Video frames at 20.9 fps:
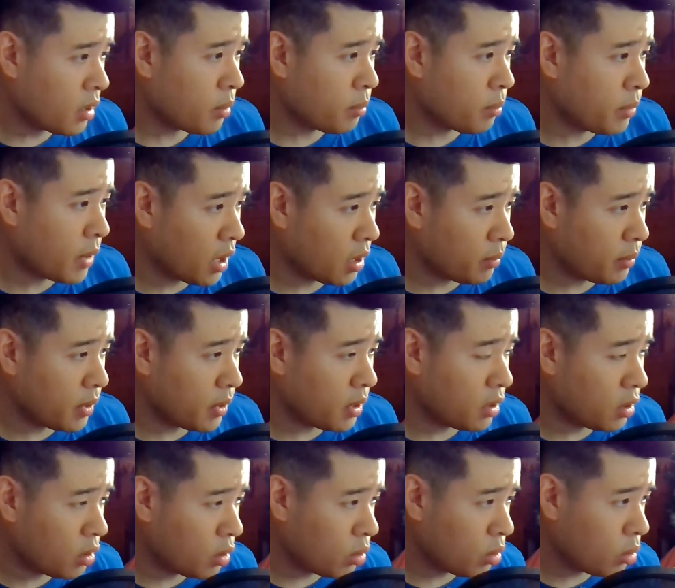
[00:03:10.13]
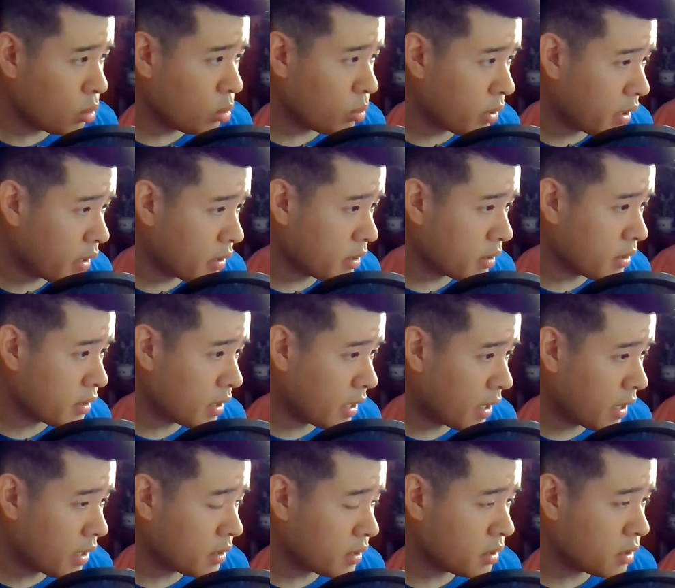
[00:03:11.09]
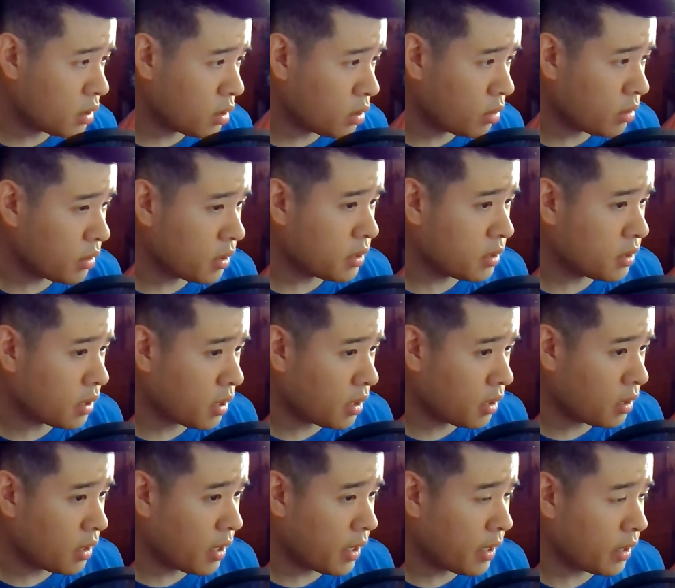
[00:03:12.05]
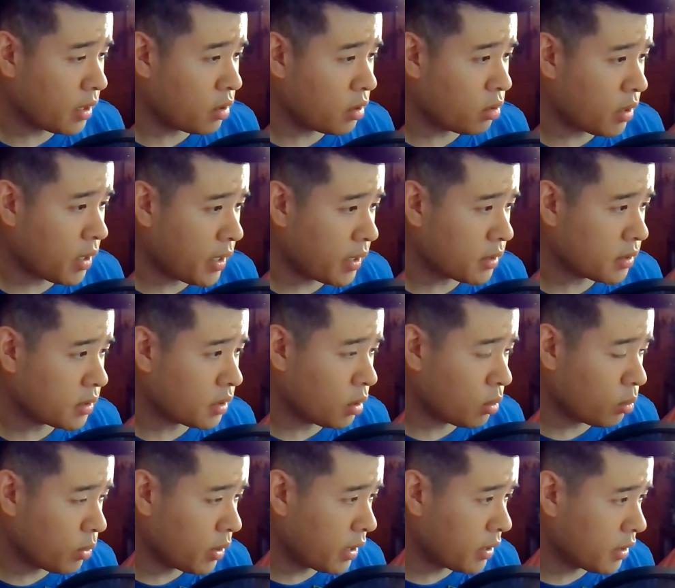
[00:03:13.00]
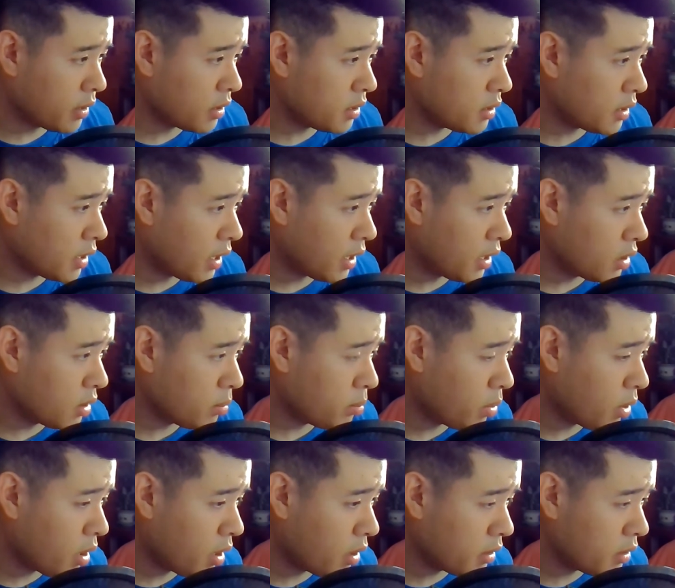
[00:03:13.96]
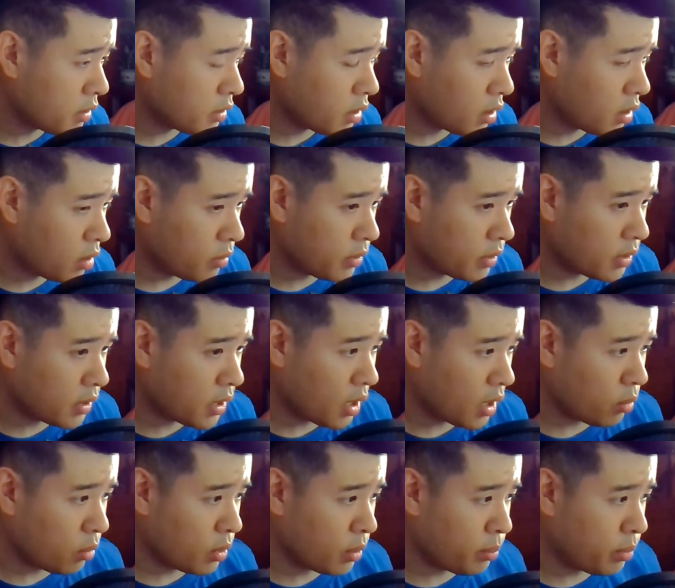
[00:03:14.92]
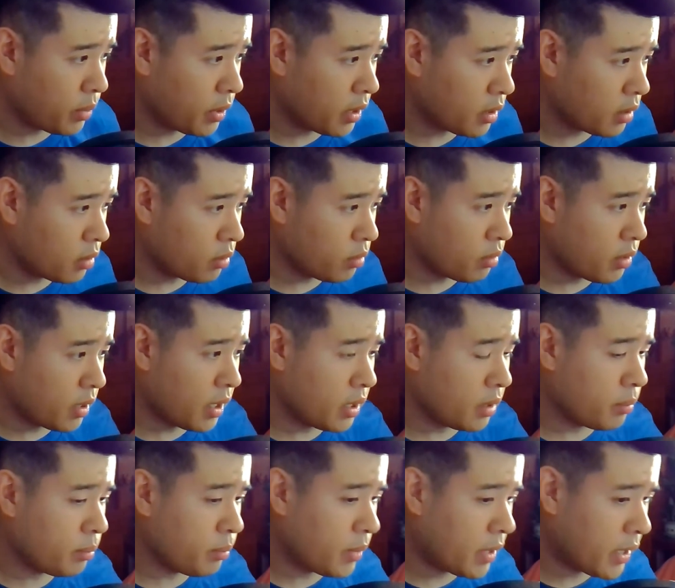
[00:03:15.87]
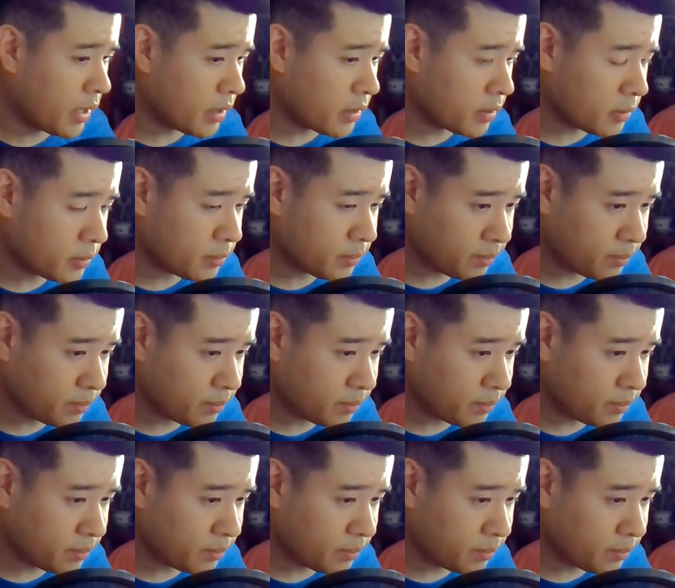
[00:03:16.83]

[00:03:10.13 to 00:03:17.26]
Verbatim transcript: Baby, you wanna dance to the sunlight cracks And when they say the party's over, then we bring it right back